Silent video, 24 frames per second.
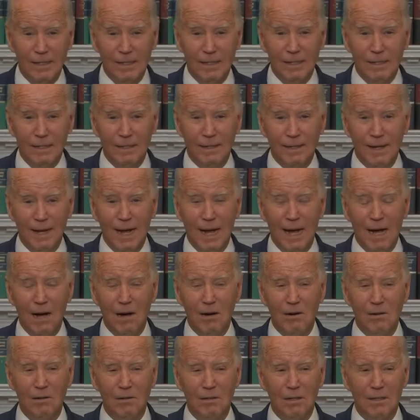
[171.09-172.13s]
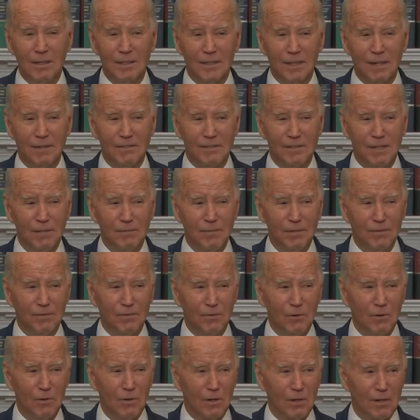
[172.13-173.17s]
Now, as I've said
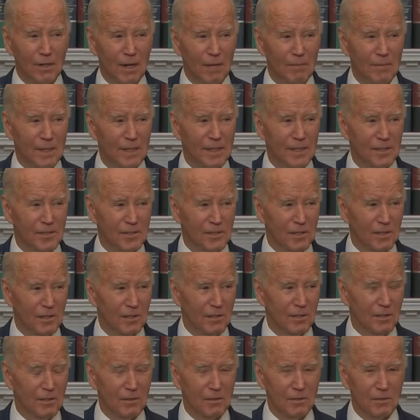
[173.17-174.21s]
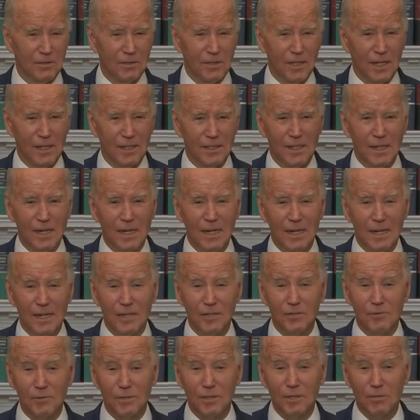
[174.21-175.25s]
before, and I mean this in a literal sense,
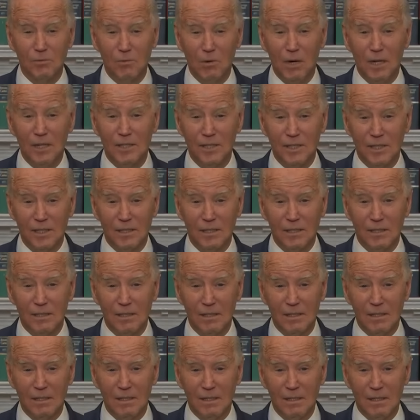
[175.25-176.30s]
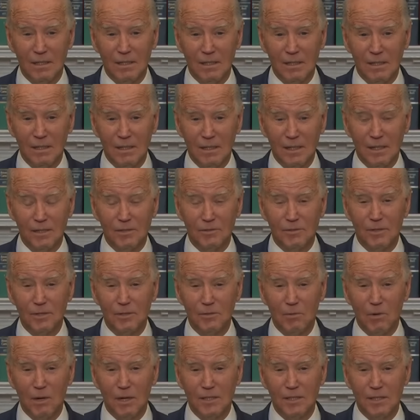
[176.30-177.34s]
history is watching. History is
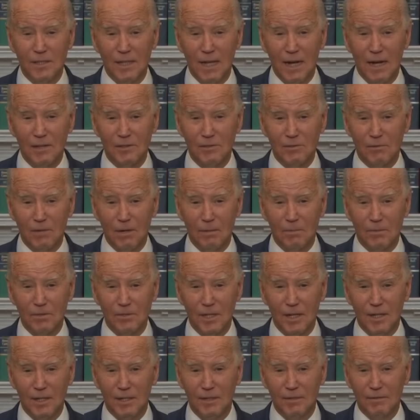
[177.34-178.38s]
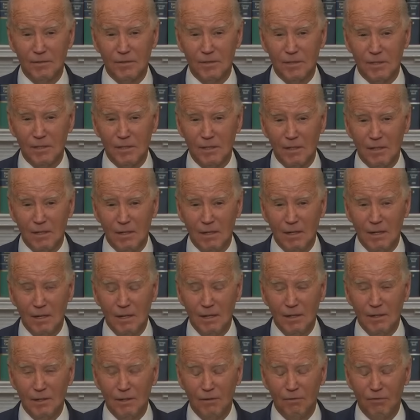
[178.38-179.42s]
watching the House of Representatives.
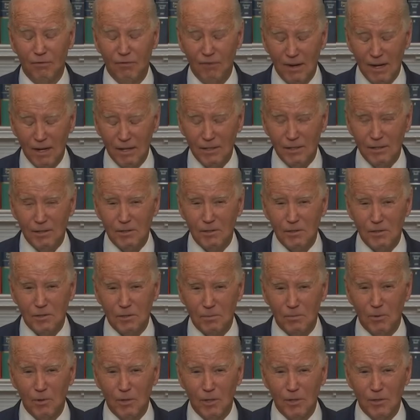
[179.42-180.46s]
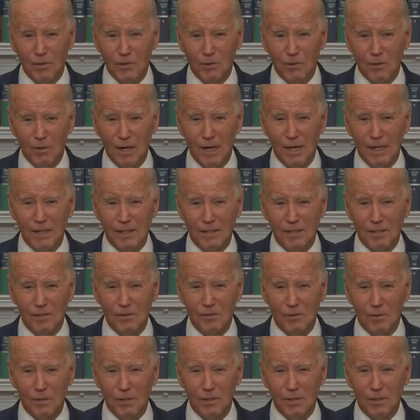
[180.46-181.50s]
The failure to support Ukraine at this
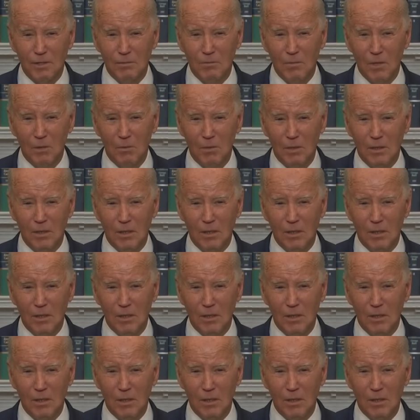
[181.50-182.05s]
critical moment